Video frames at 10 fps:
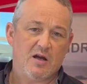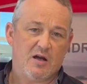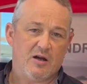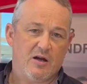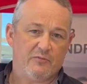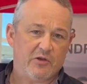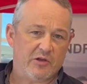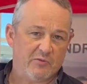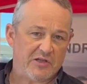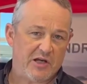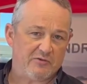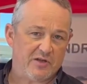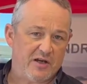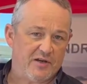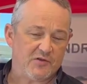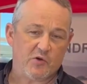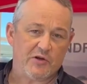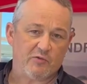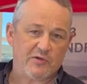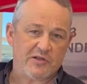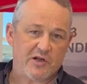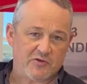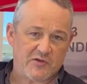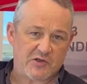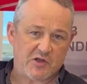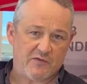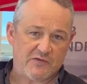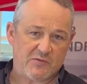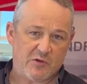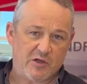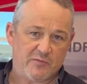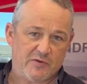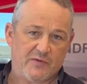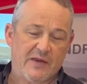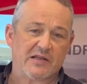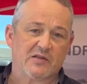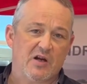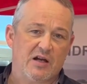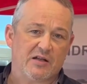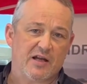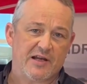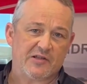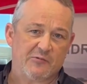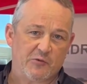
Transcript: You can reach out to us or you can reach out to the service department. Thanks a lot, guys.